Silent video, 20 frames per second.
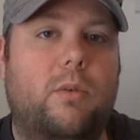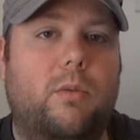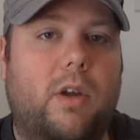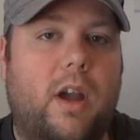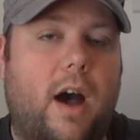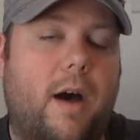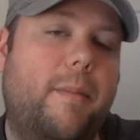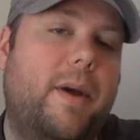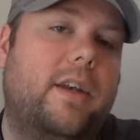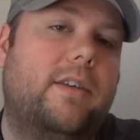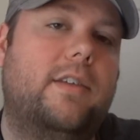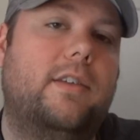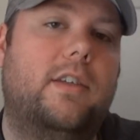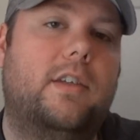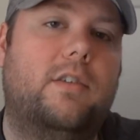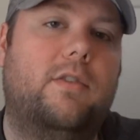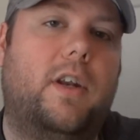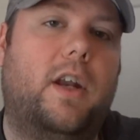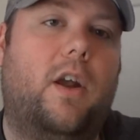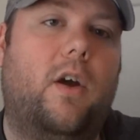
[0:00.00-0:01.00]
Comment in
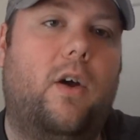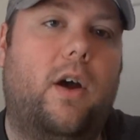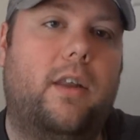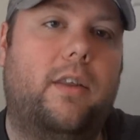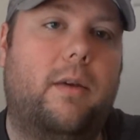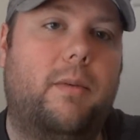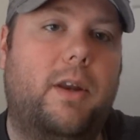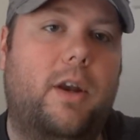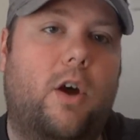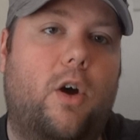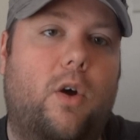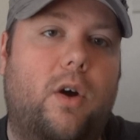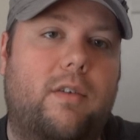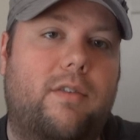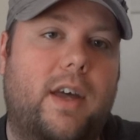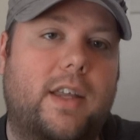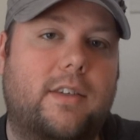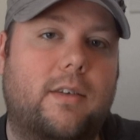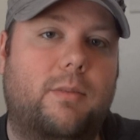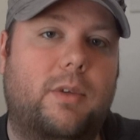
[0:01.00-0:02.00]
this video and let me know
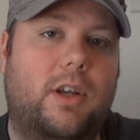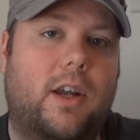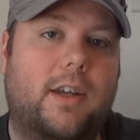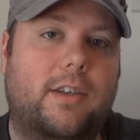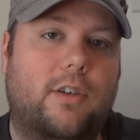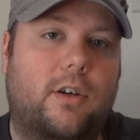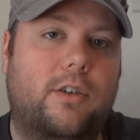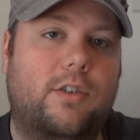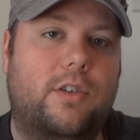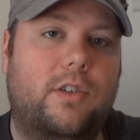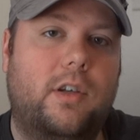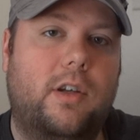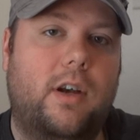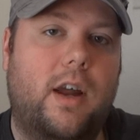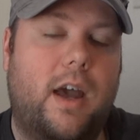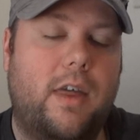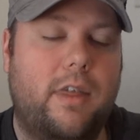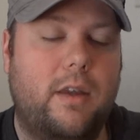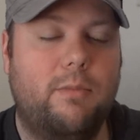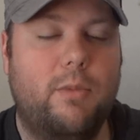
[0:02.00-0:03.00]
if that's something you guys are interested in.
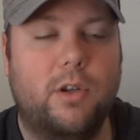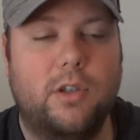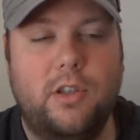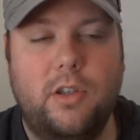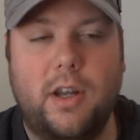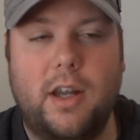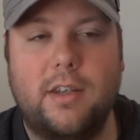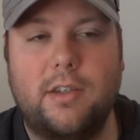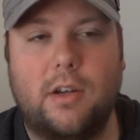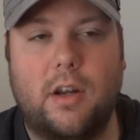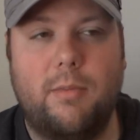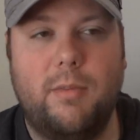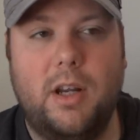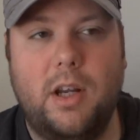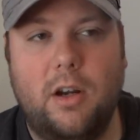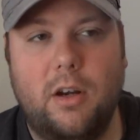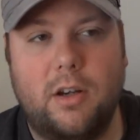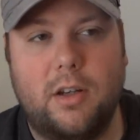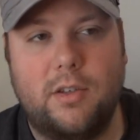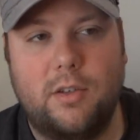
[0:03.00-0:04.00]
I think most of you guys are coming
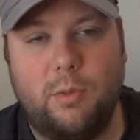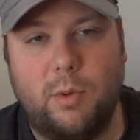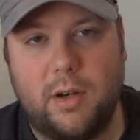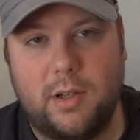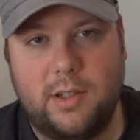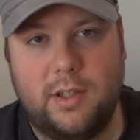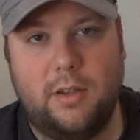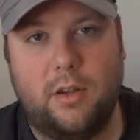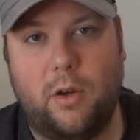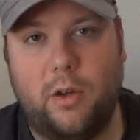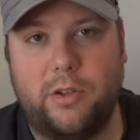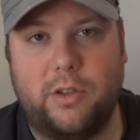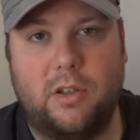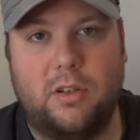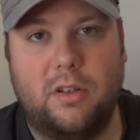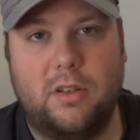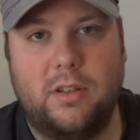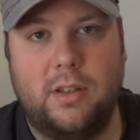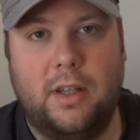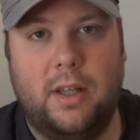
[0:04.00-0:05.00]
here because you want to see the
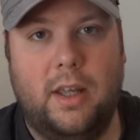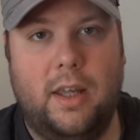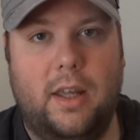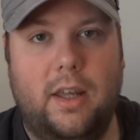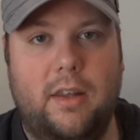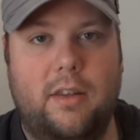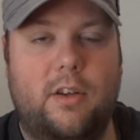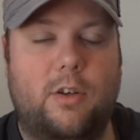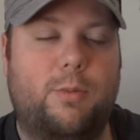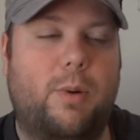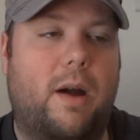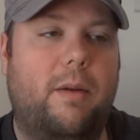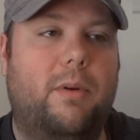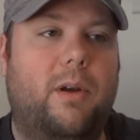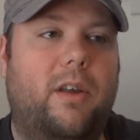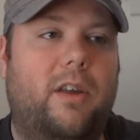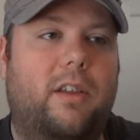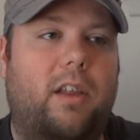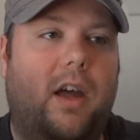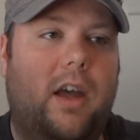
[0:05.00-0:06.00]
altars. There's
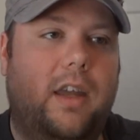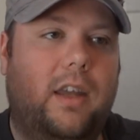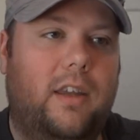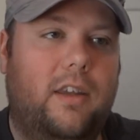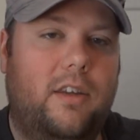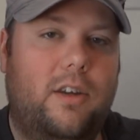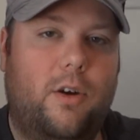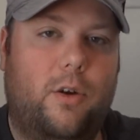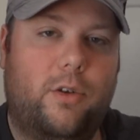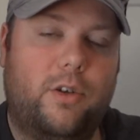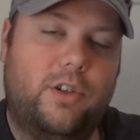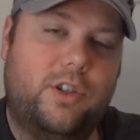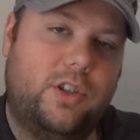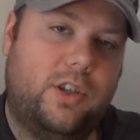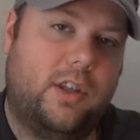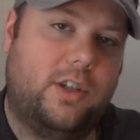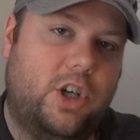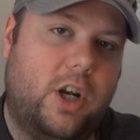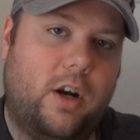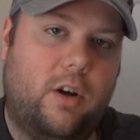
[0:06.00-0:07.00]
probably, like, you know, there's
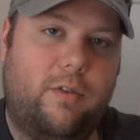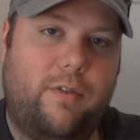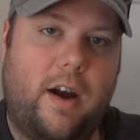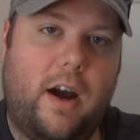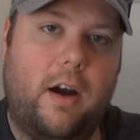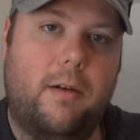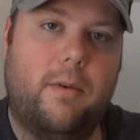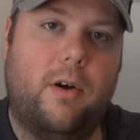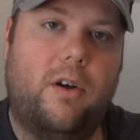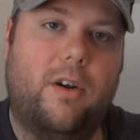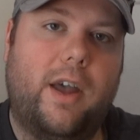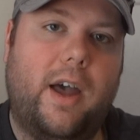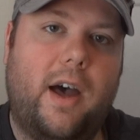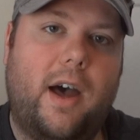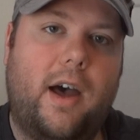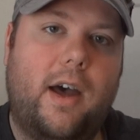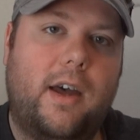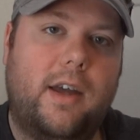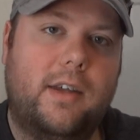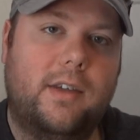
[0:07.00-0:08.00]
Channel Fireball
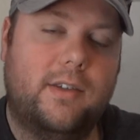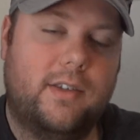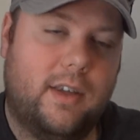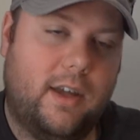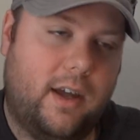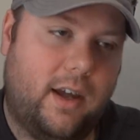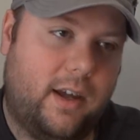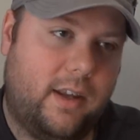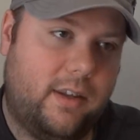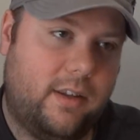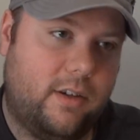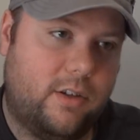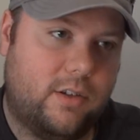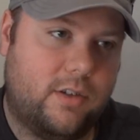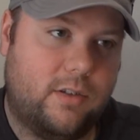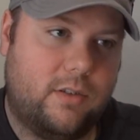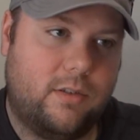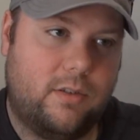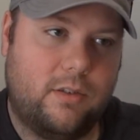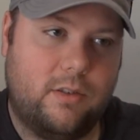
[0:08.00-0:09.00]
guys,
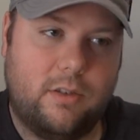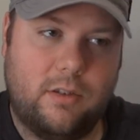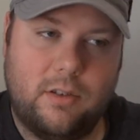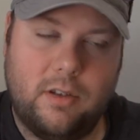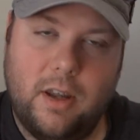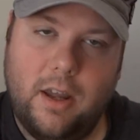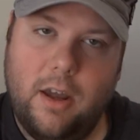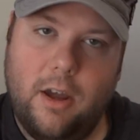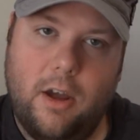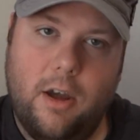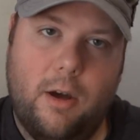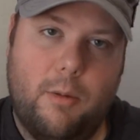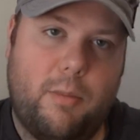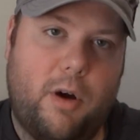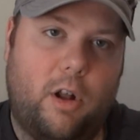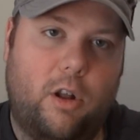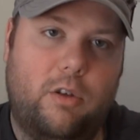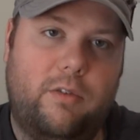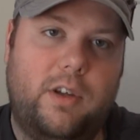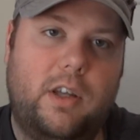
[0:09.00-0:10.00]
there's
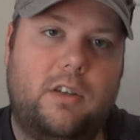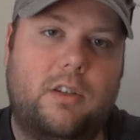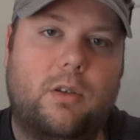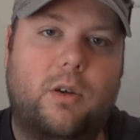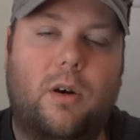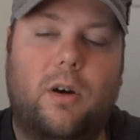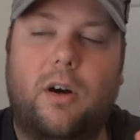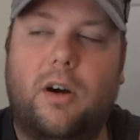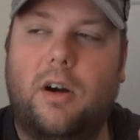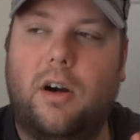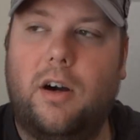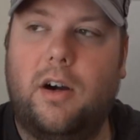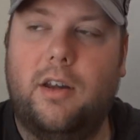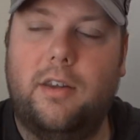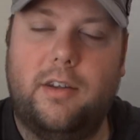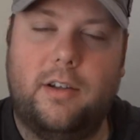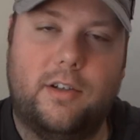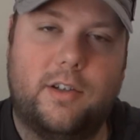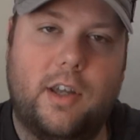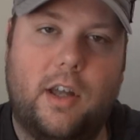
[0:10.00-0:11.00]
Paulo Vitor,
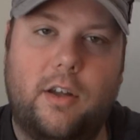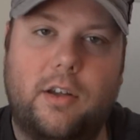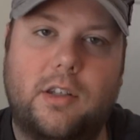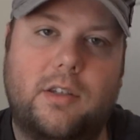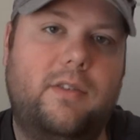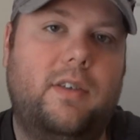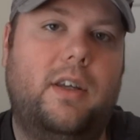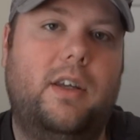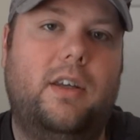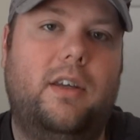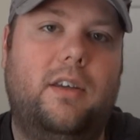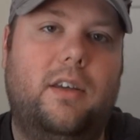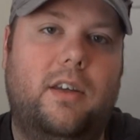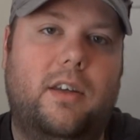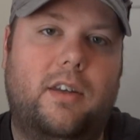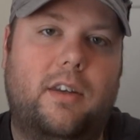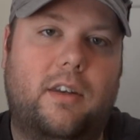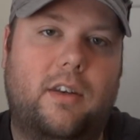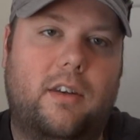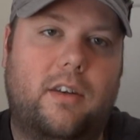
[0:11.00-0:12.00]
and there's
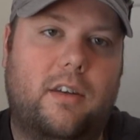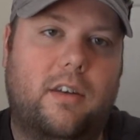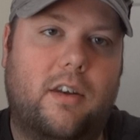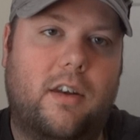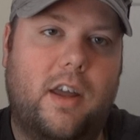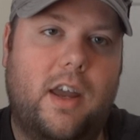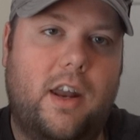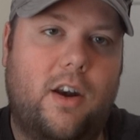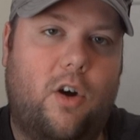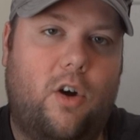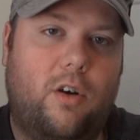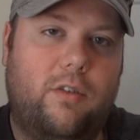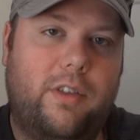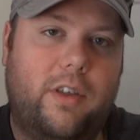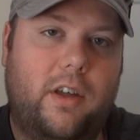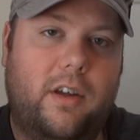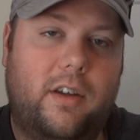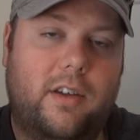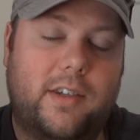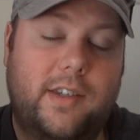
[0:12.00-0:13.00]
LSV, and all
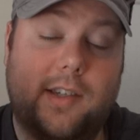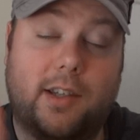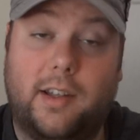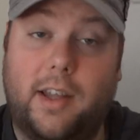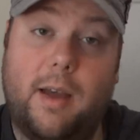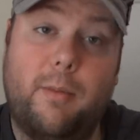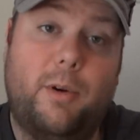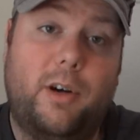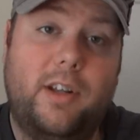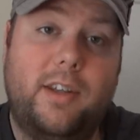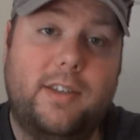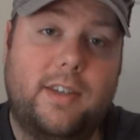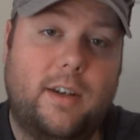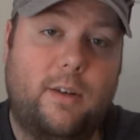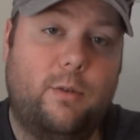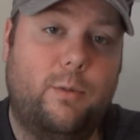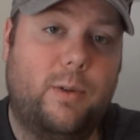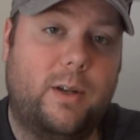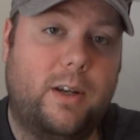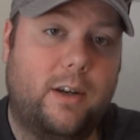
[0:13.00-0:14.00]
the celebrities
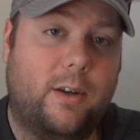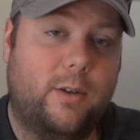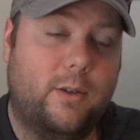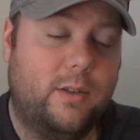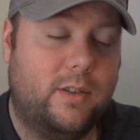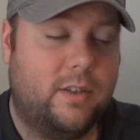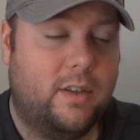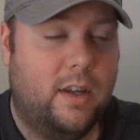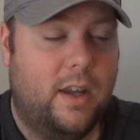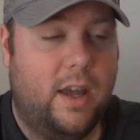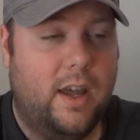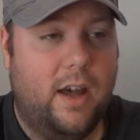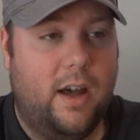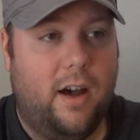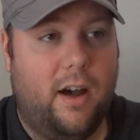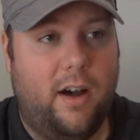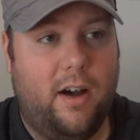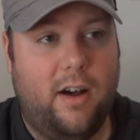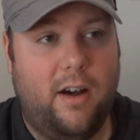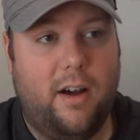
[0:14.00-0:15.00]
that everybody knows.
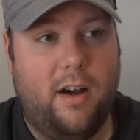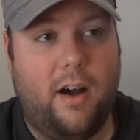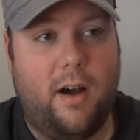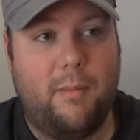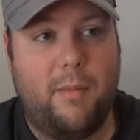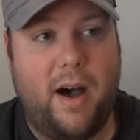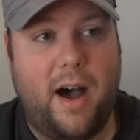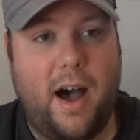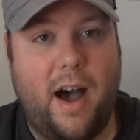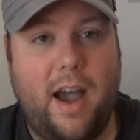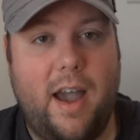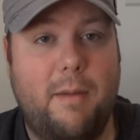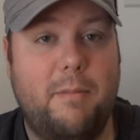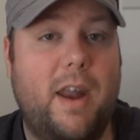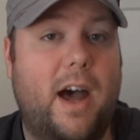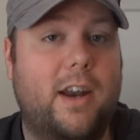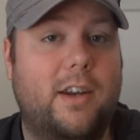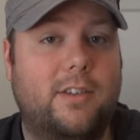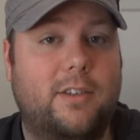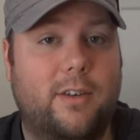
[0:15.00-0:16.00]
I
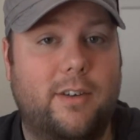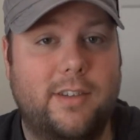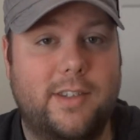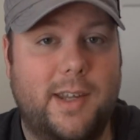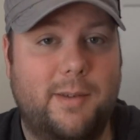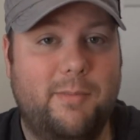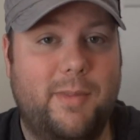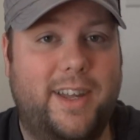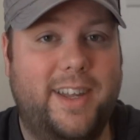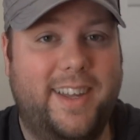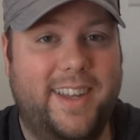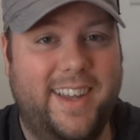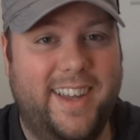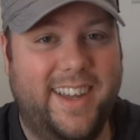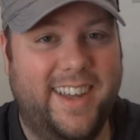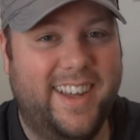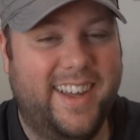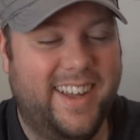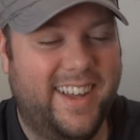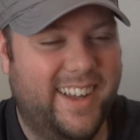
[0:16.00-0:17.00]
am not as good as them.
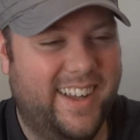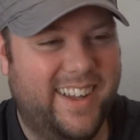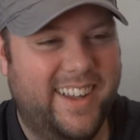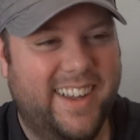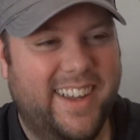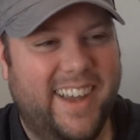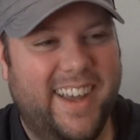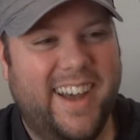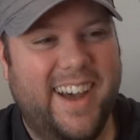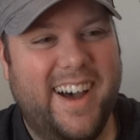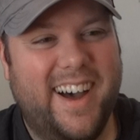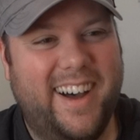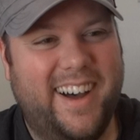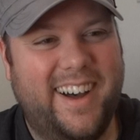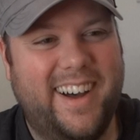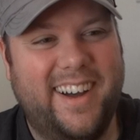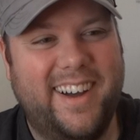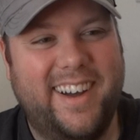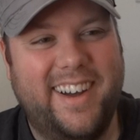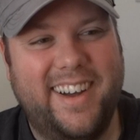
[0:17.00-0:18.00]

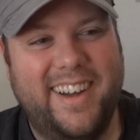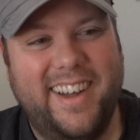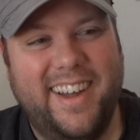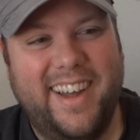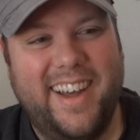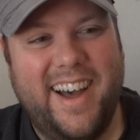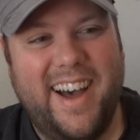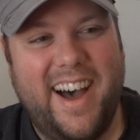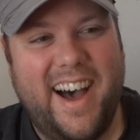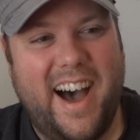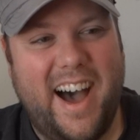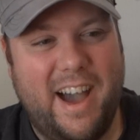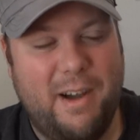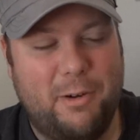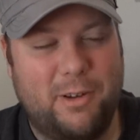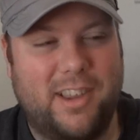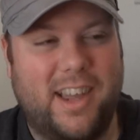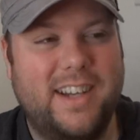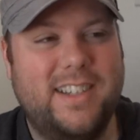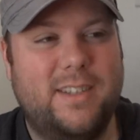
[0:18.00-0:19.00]
I
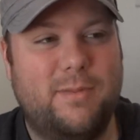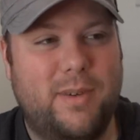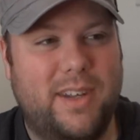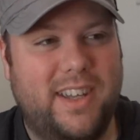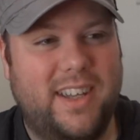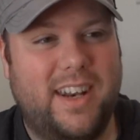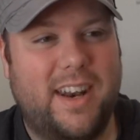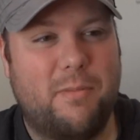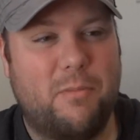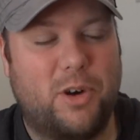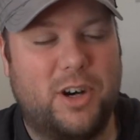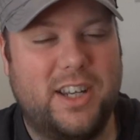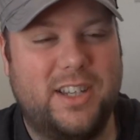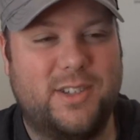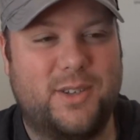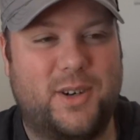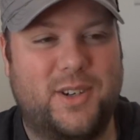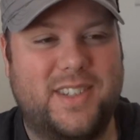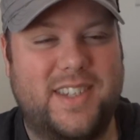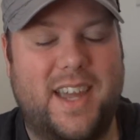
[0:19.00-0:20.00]
would like to be, and I'm
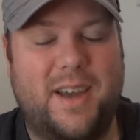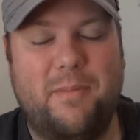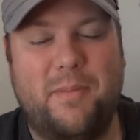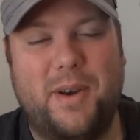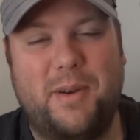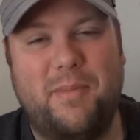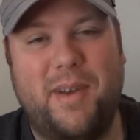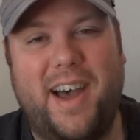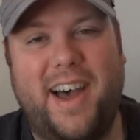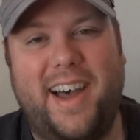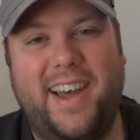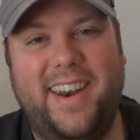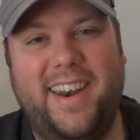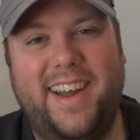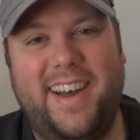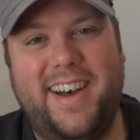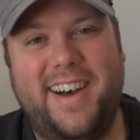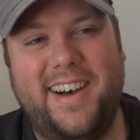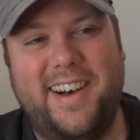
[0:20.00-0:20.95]
working towards that, but I'm not.